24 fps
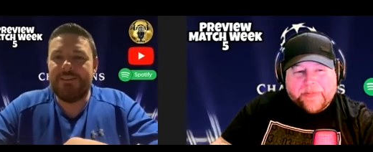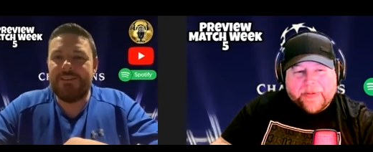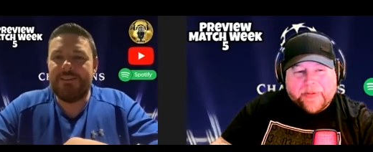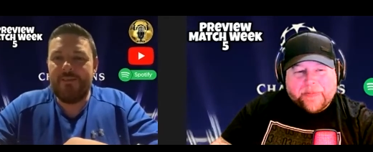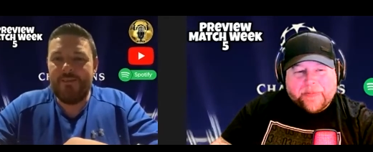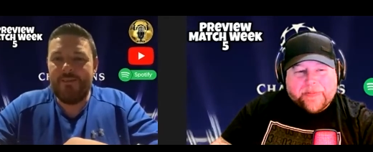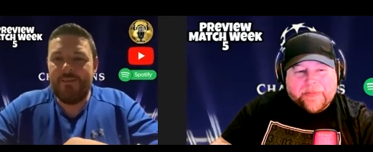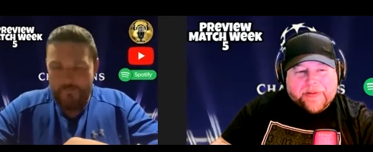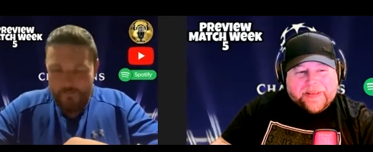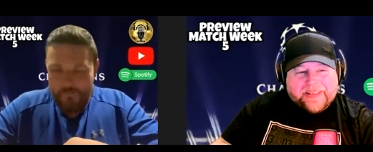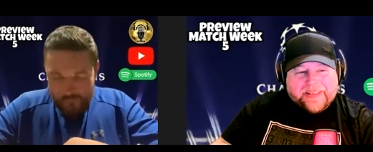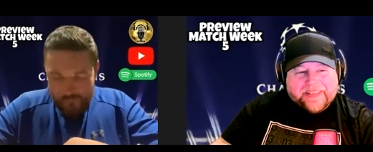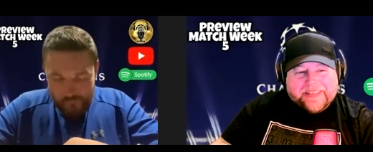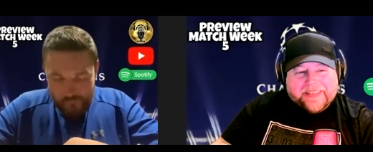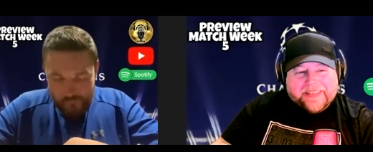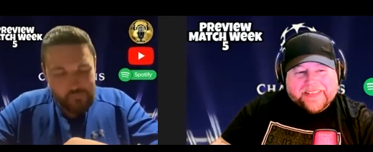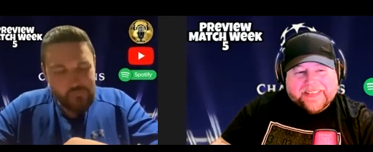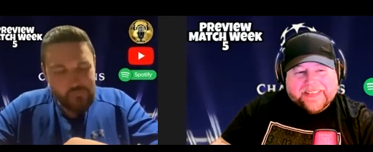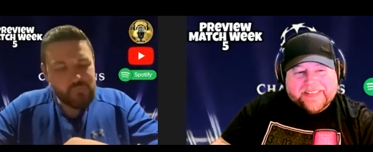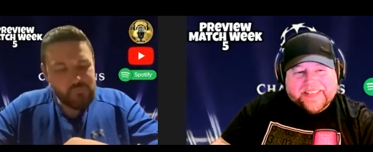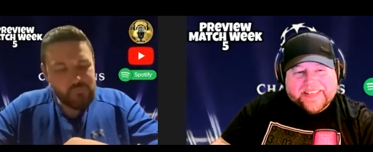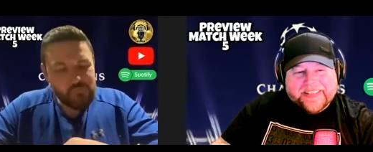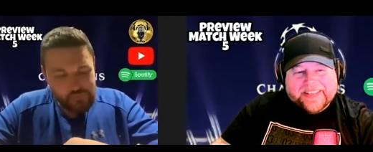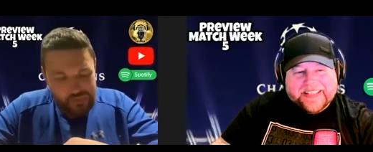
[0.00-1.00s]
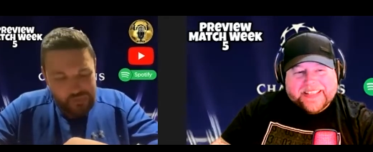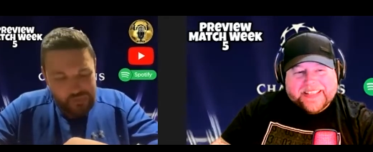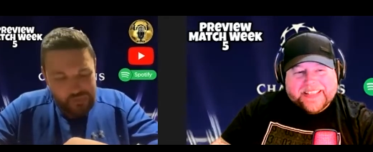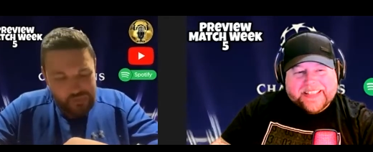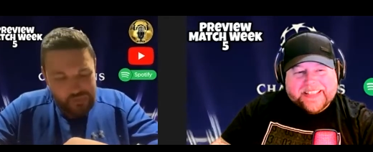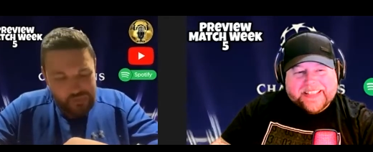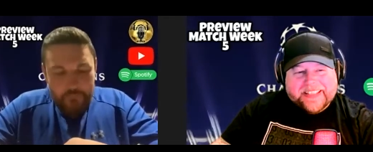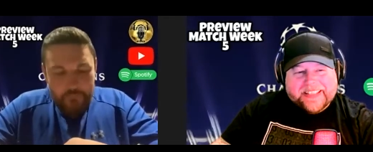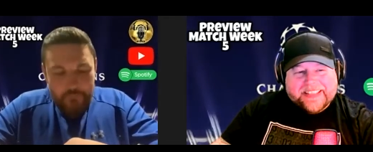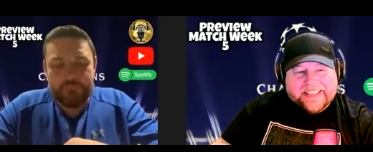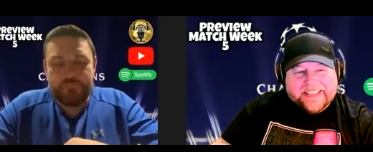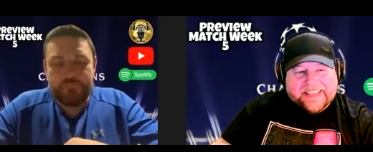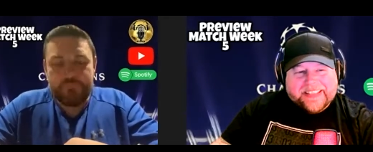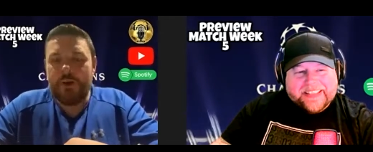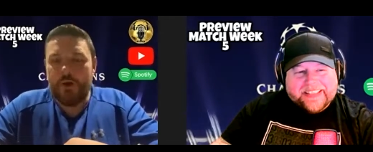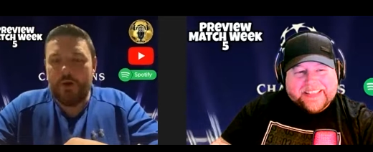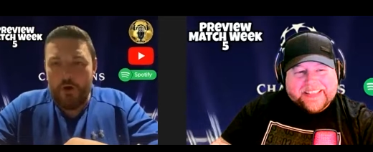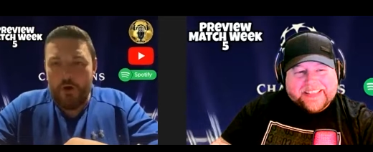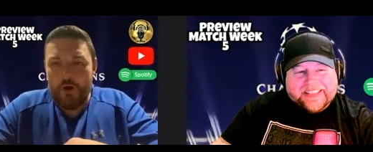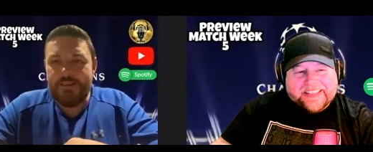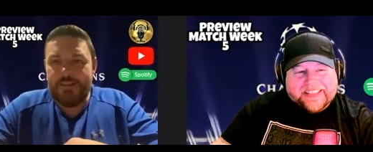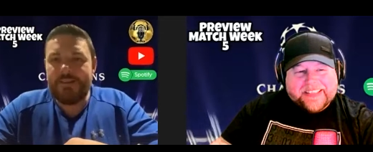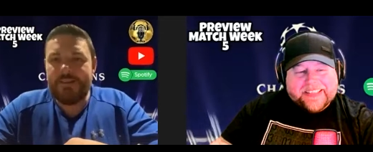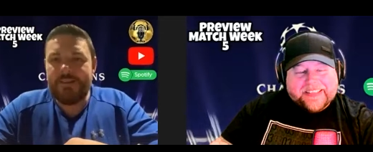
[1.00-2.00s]
Speaker 1: bump.
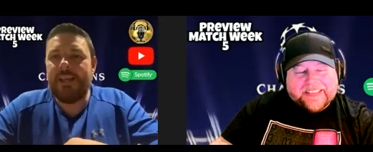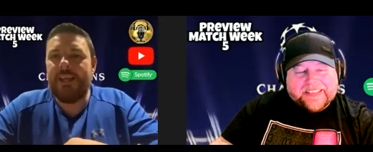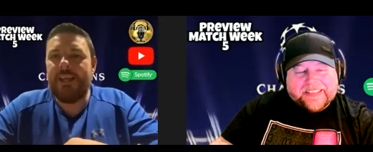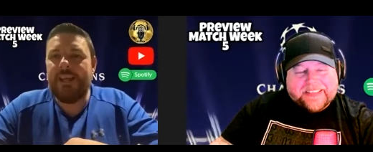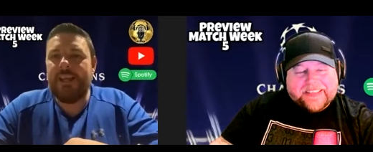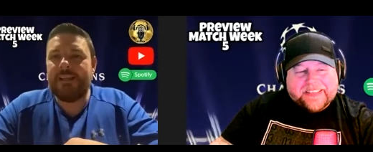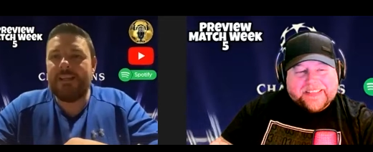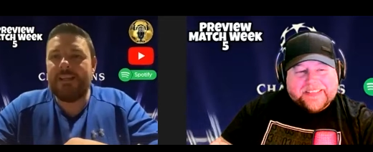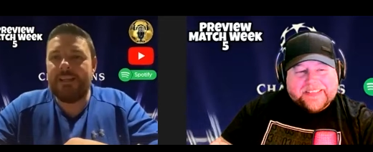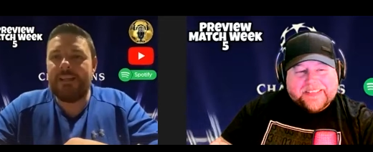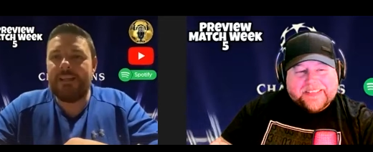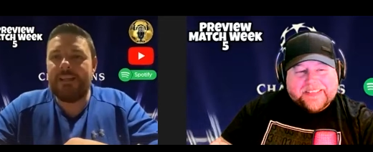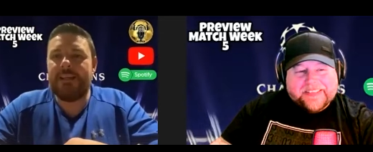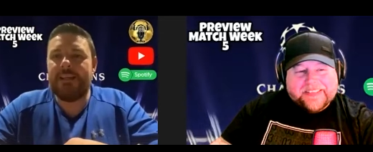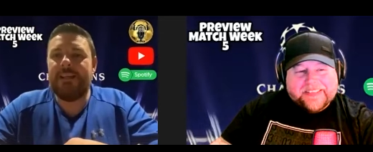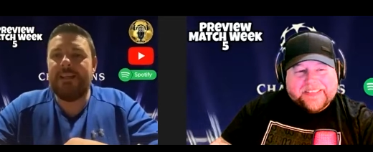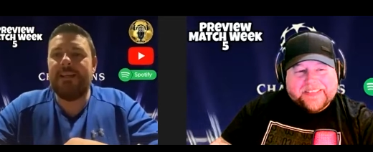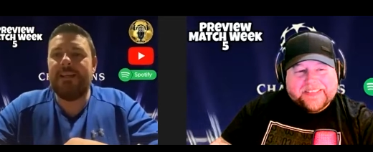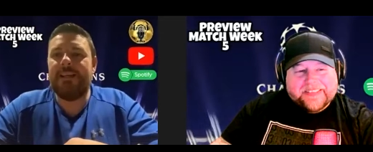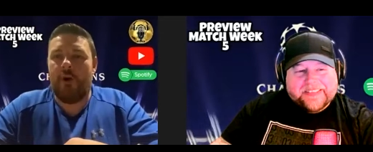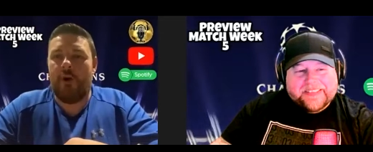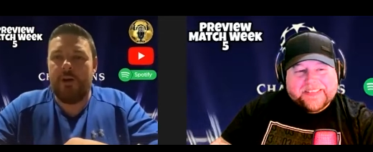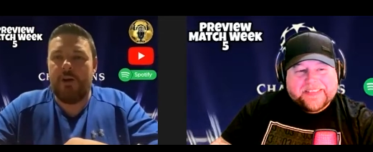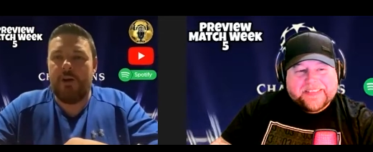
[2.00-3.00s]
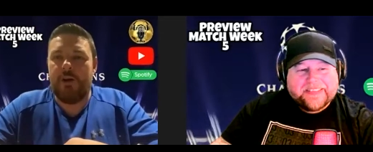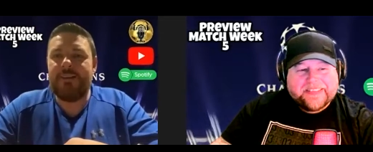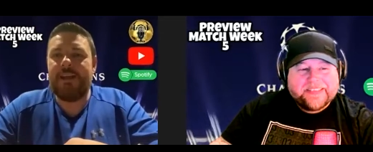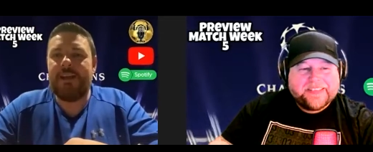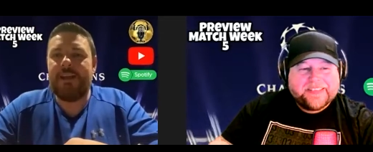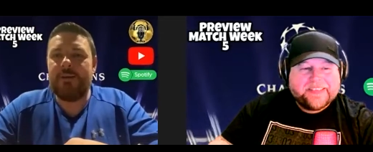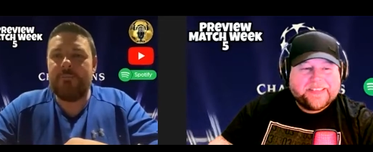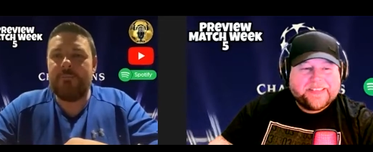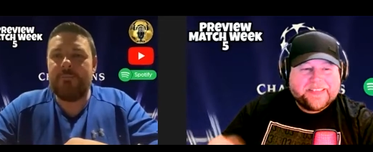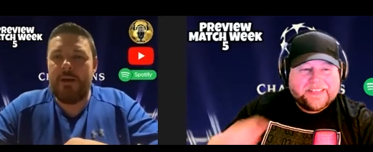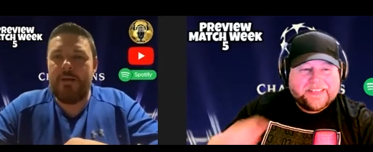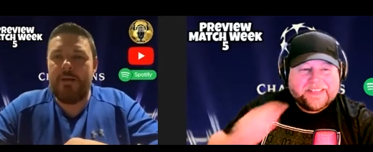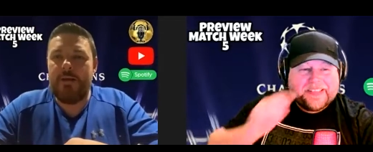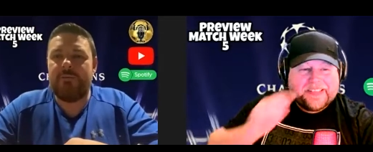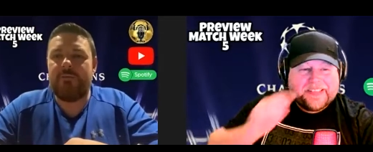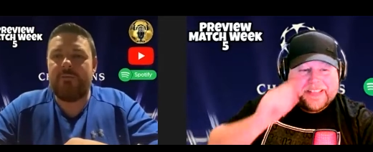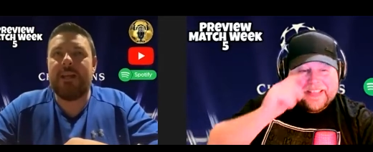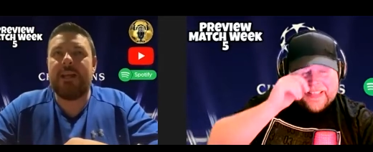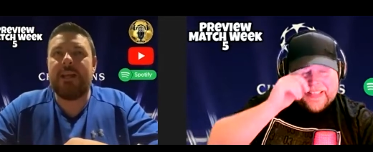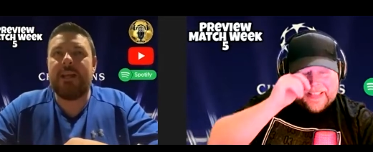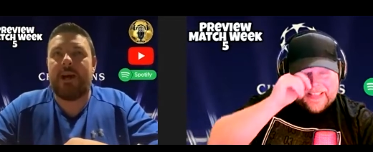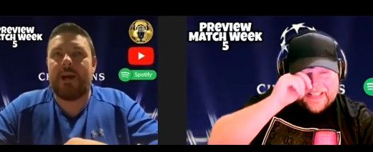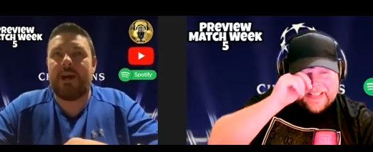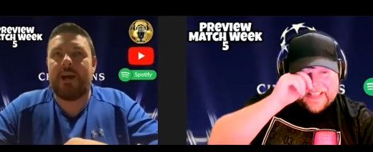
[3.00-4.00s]
I think, I think
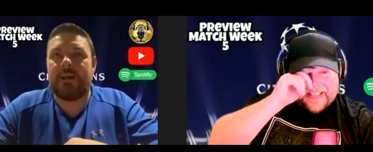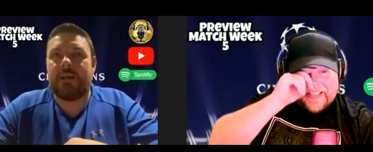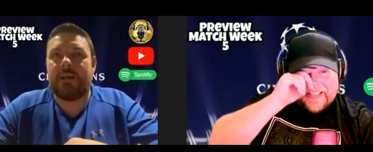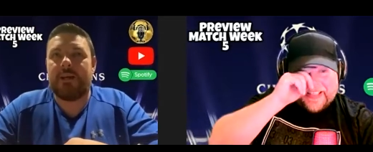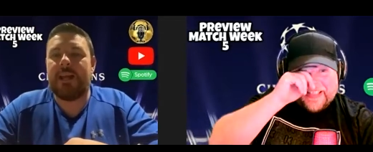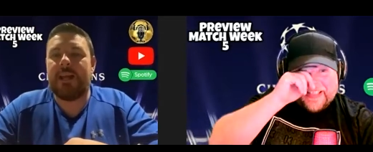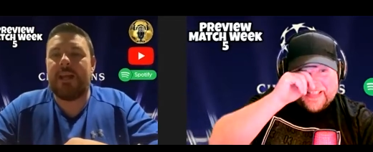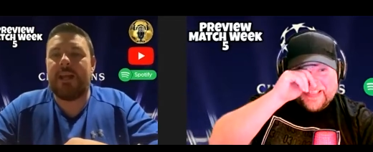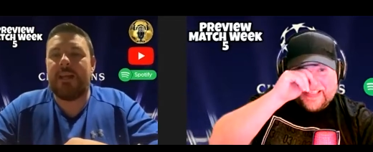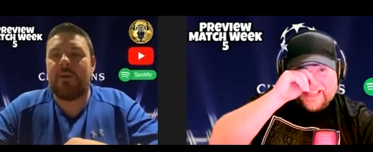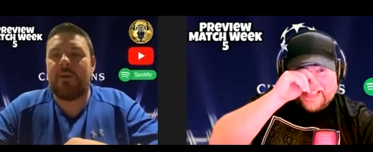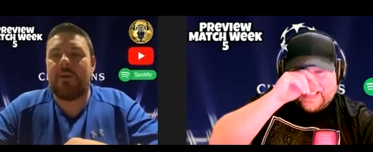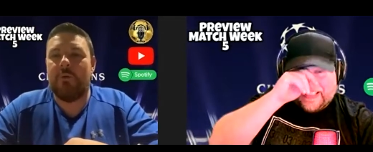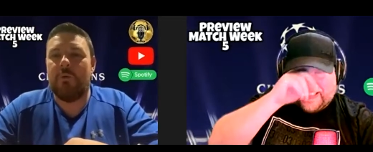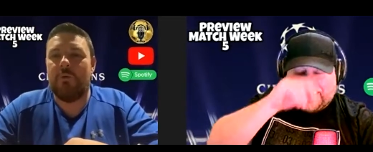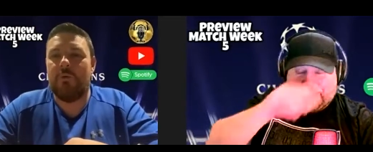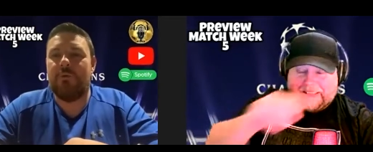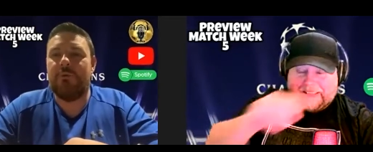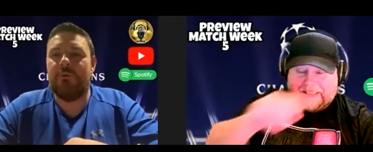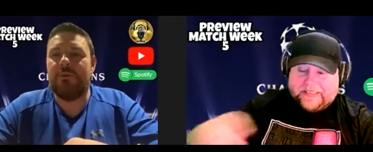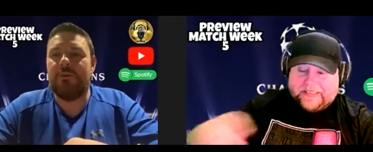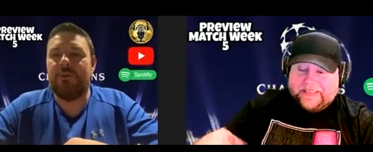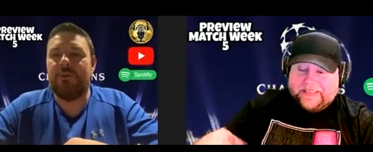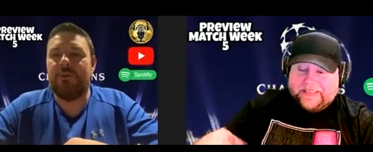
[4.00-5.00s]
Benfica are going to get enough